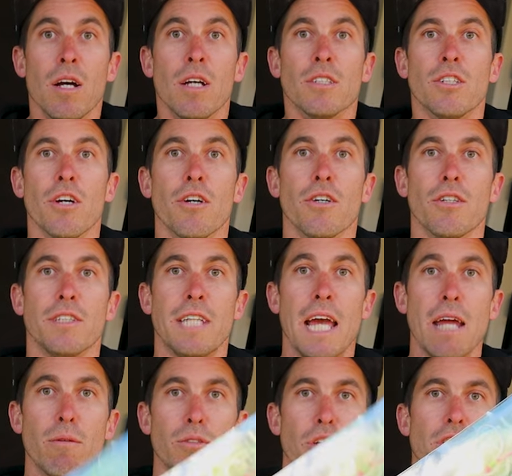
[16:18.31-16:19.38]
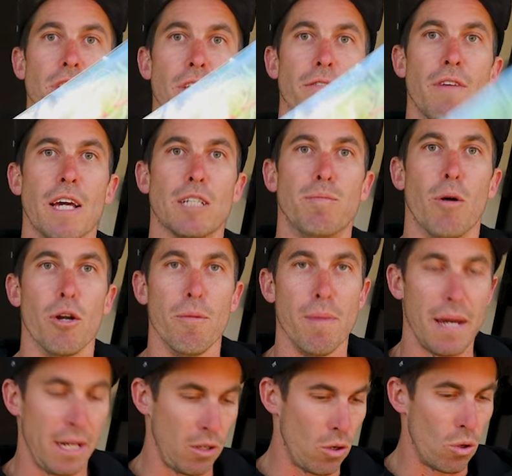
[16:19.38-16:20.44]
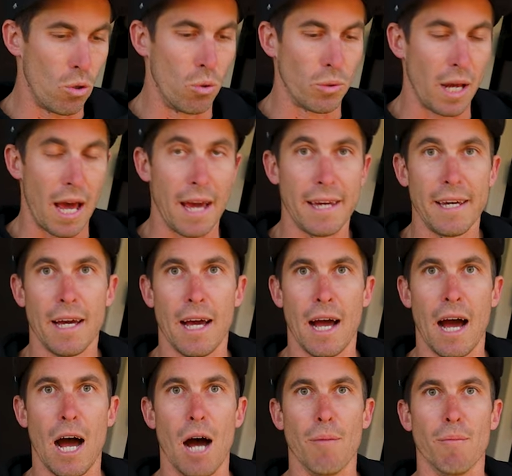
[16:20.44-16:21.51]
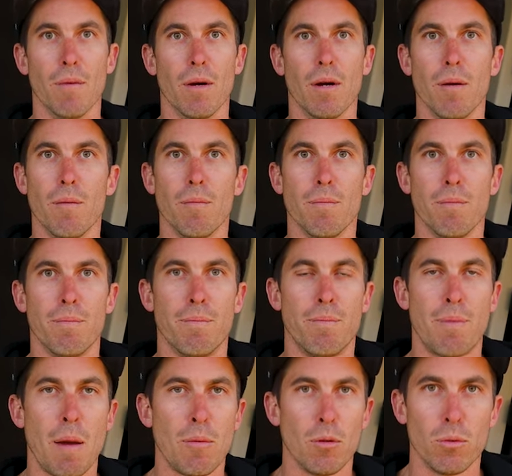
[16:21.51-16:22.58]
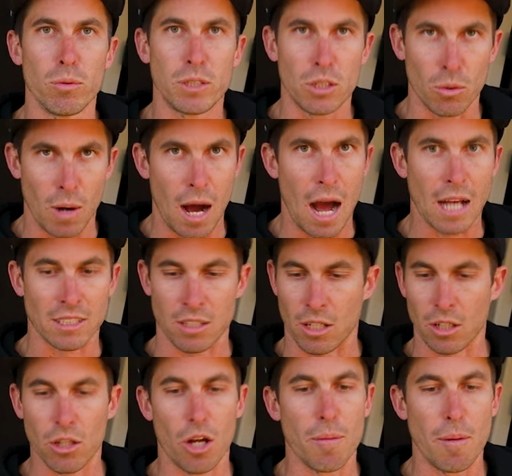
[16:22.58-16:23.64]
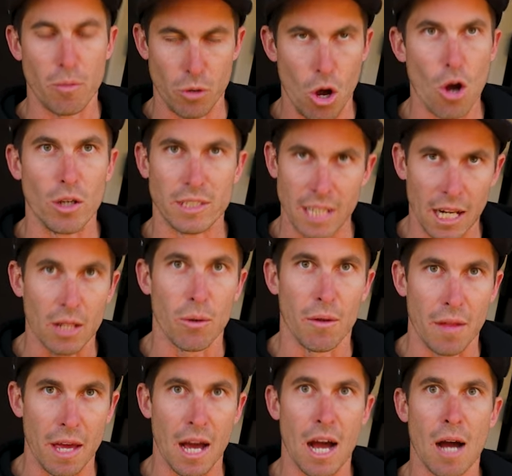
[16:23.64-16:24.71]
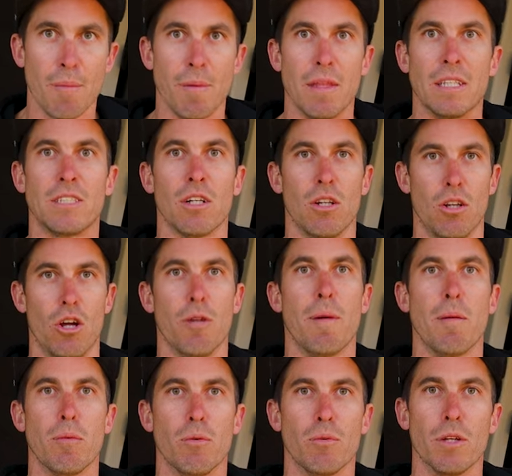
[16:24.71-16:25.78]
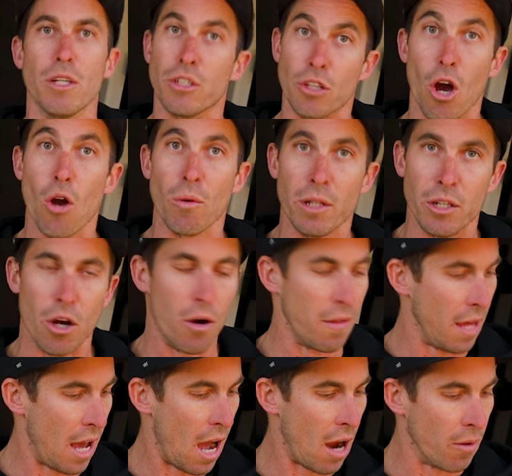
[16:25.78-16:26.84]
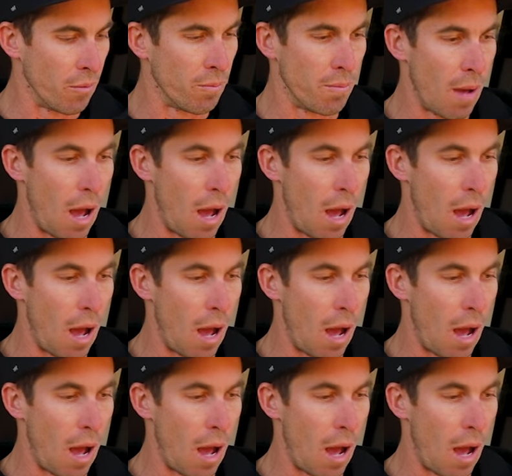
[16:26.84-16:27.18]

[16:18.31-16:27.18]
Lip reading: So Dan was using the Vex bottom meat all day. People still ask, like a lot of people know exactly what they are, but there's still a lot of people that don't really know what they are, and